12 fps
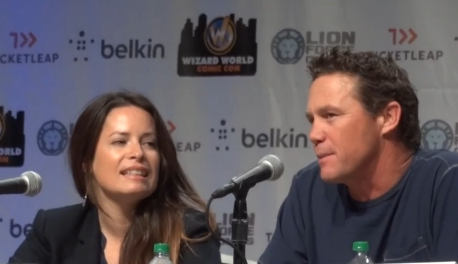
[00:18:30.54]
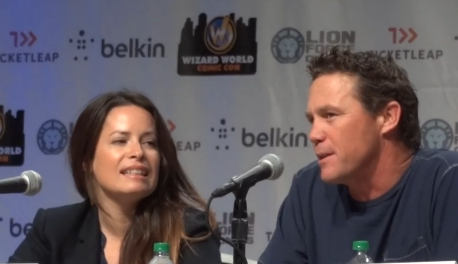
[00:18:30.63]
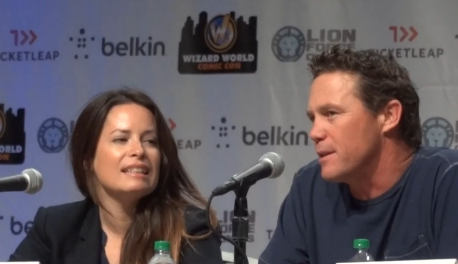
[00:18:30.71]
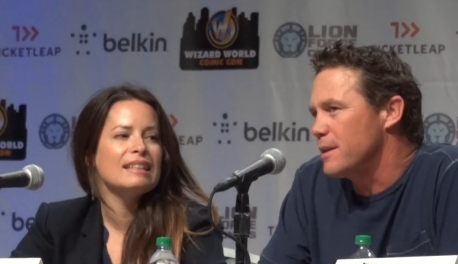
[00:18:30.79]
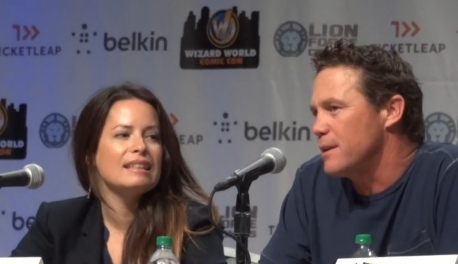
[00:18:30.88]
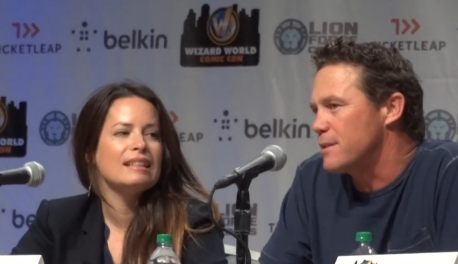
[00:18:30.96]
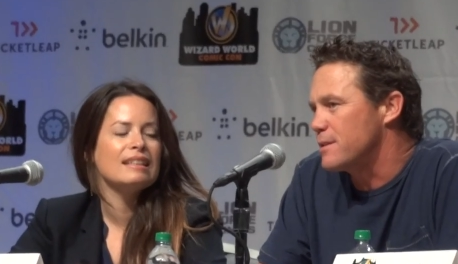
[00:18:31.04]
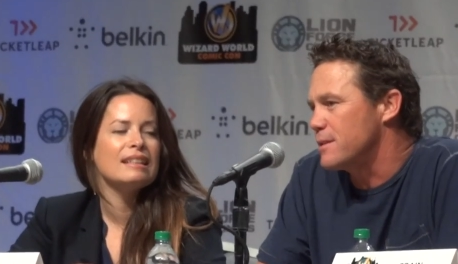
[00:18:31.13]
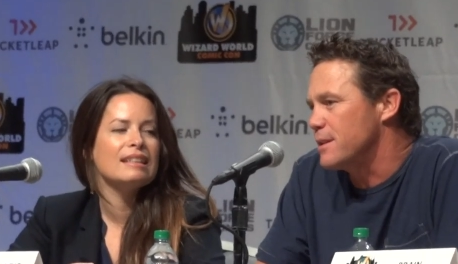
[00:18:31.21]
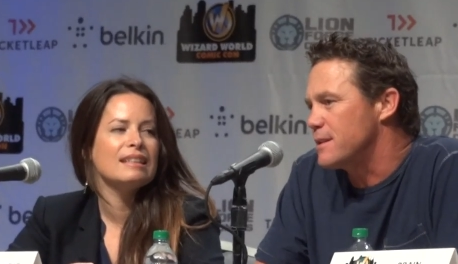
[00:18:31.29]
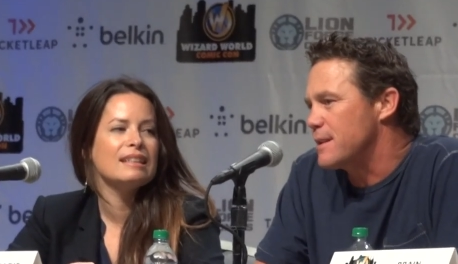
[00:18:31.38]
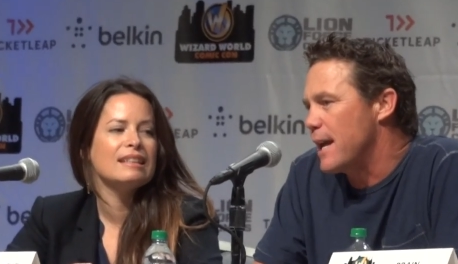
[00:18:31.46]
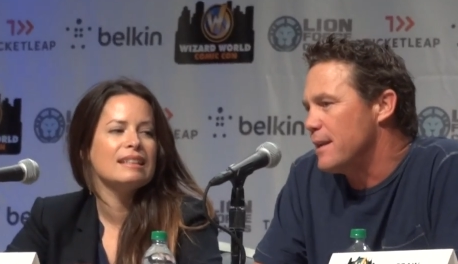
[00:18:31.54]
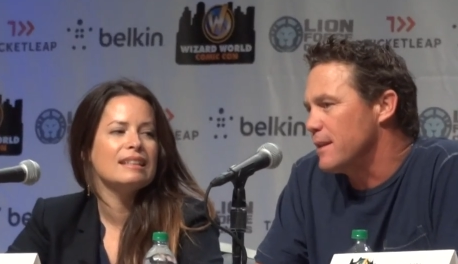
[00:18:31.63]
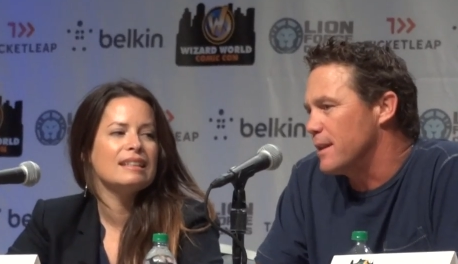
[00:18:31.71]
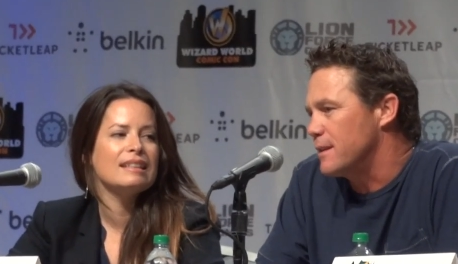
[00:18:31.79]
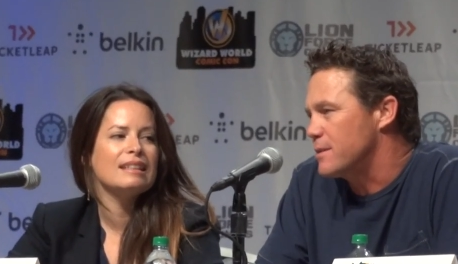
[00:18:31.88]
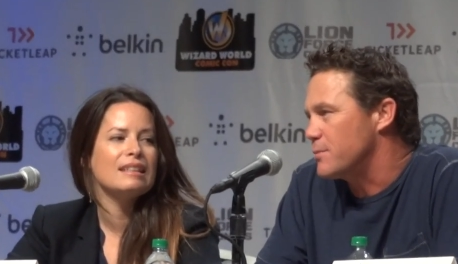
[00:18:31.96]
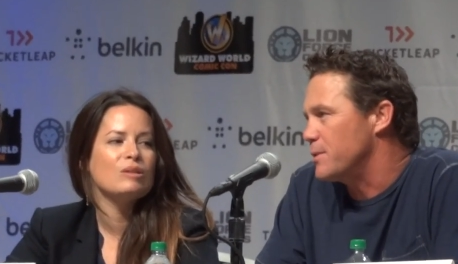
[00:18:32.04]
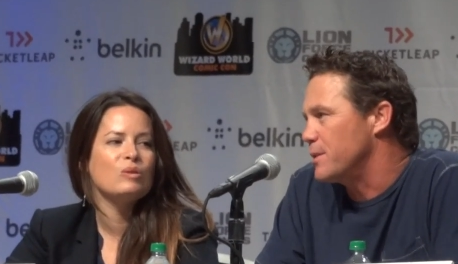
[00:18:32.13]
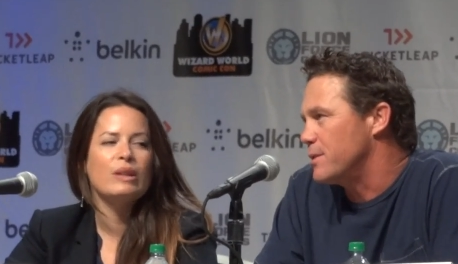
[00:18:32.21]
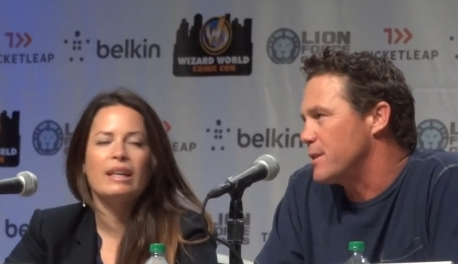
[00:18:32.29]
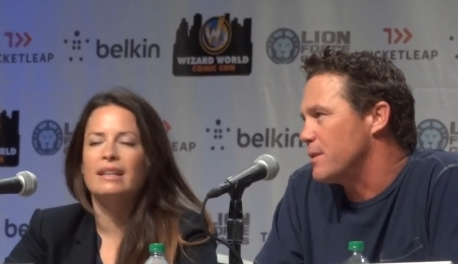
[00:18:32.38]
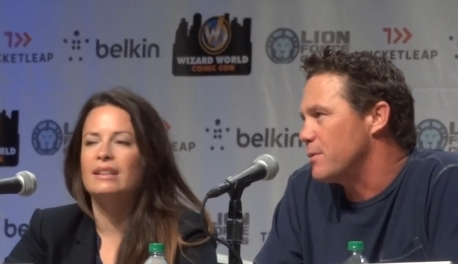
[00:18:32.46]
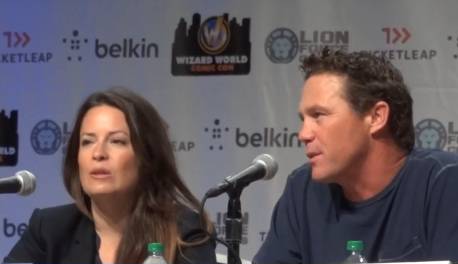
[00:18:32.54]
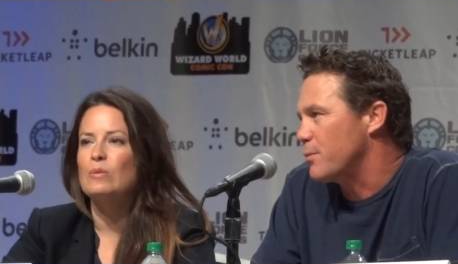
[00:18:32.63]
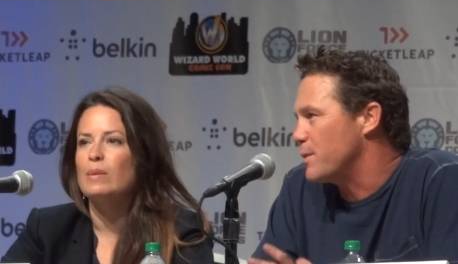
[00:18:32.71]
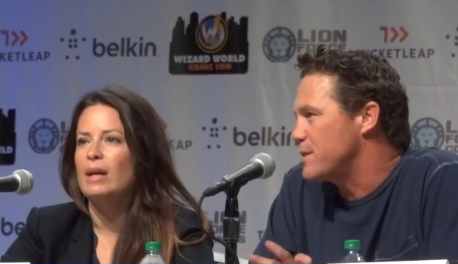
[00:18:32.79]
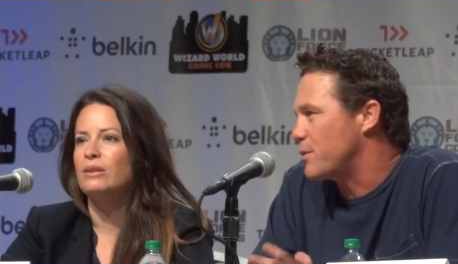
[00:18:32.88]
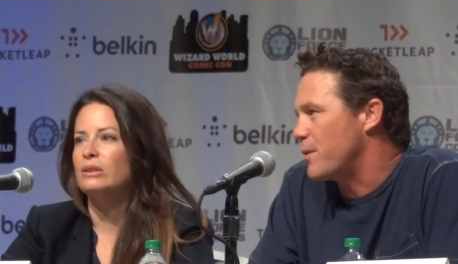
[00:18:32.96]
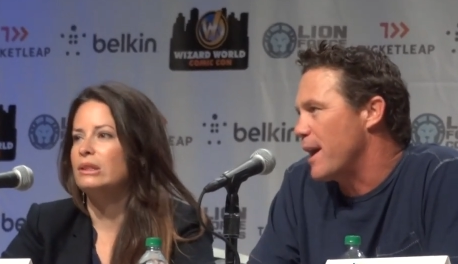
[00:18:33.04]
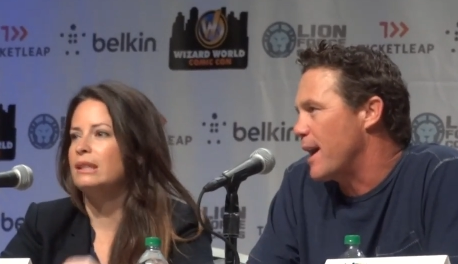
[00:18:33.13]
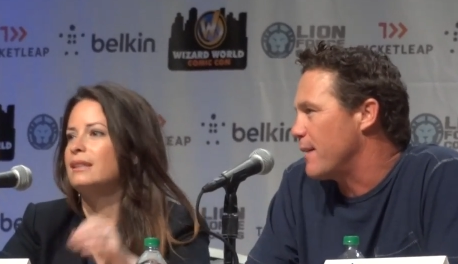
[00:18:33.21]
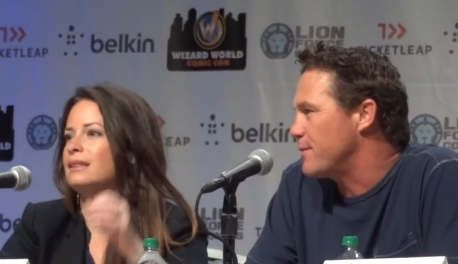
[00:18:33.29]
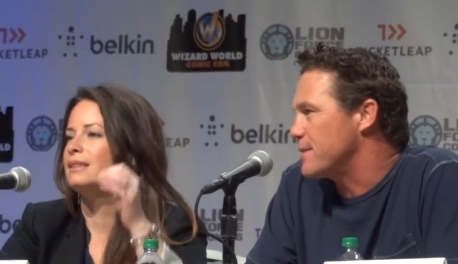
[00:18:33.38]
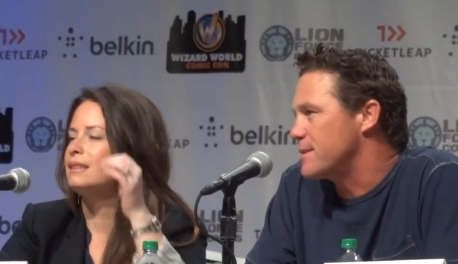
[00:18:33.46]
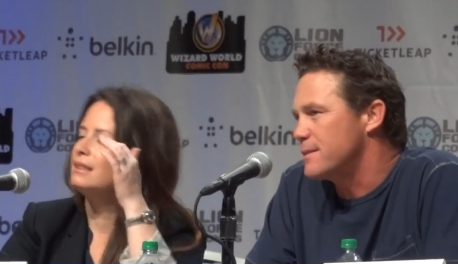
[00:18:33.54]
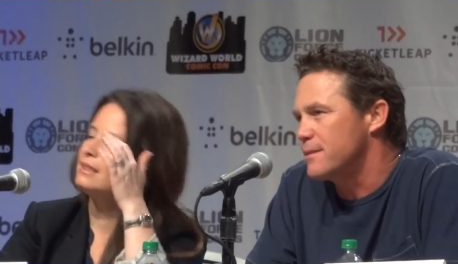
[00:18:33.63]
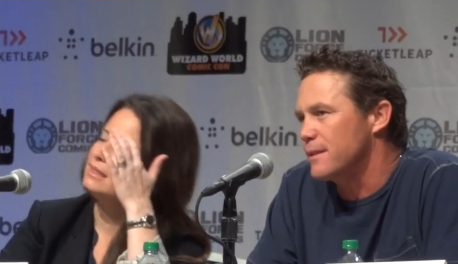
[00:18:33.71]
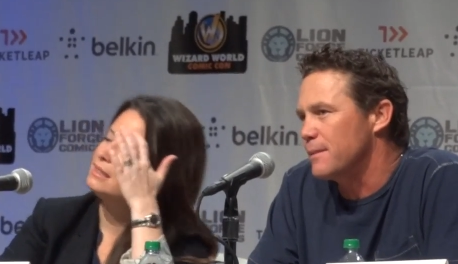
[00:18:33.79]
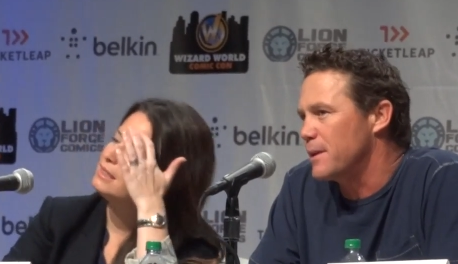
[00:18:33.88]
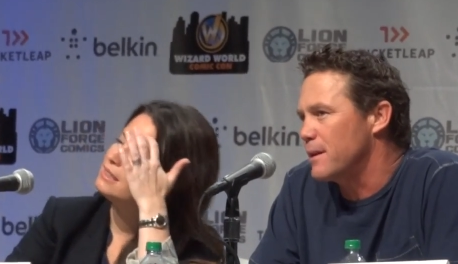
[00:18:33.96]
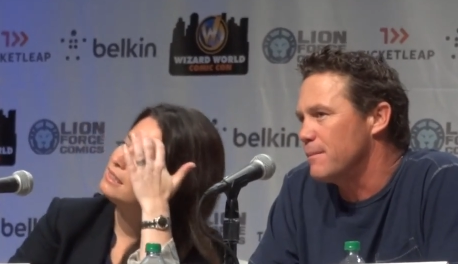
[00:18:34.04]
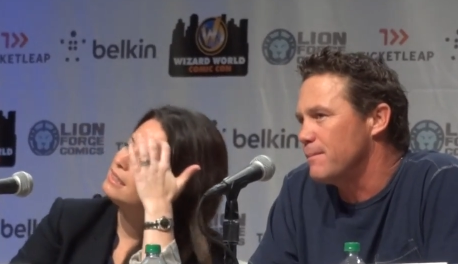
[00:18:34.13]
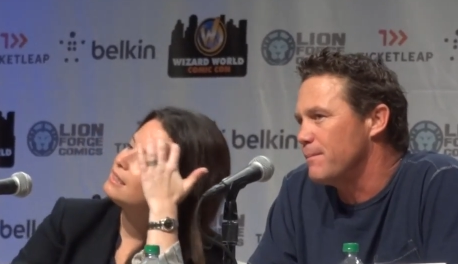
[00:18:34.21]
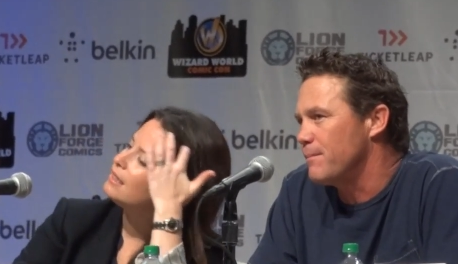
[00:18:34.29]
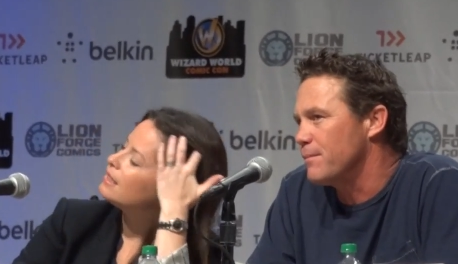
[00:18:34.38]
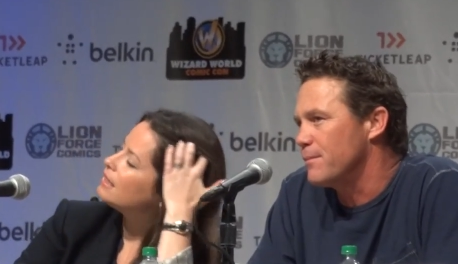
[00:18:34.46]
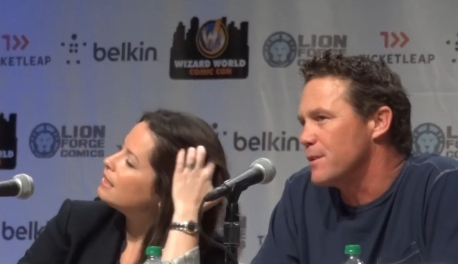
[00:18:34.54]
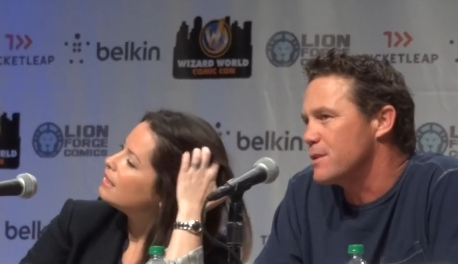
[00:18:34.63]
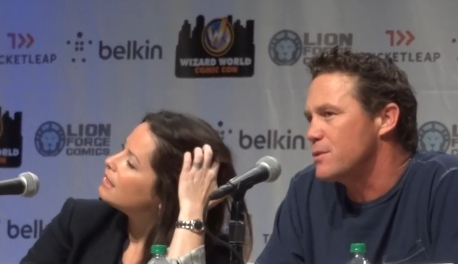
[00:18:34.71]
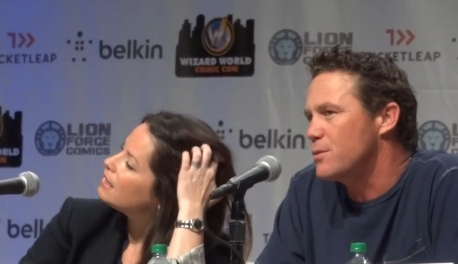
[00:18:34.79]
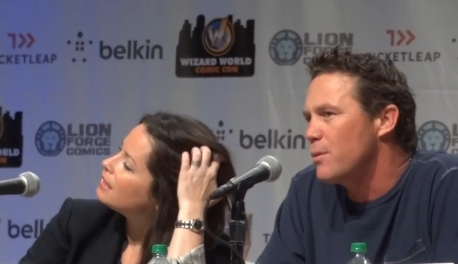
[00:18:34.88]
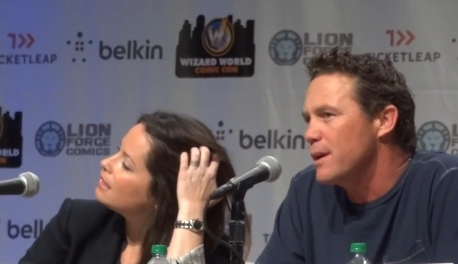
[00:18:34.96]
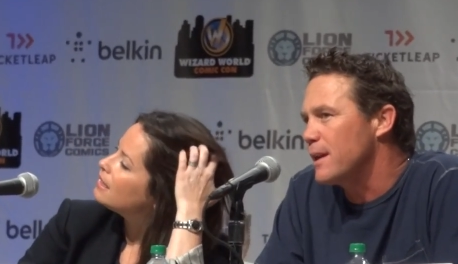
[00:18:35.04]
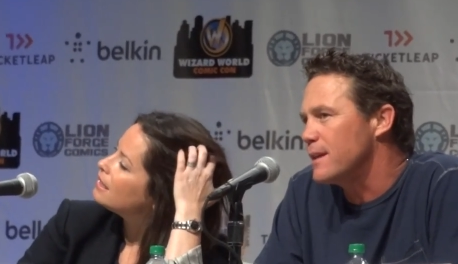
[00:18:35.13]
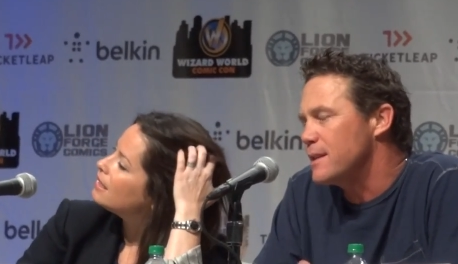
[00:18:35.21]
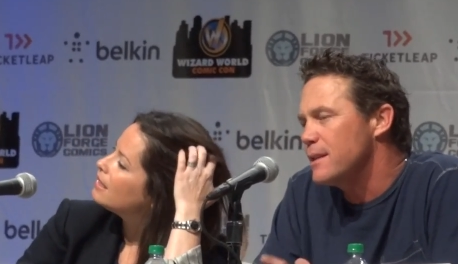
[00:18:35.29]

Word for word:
Speaker 1: I mean, it's it's endless when you we deal with no witchcraft. Boundaries. It's I mean the storylines.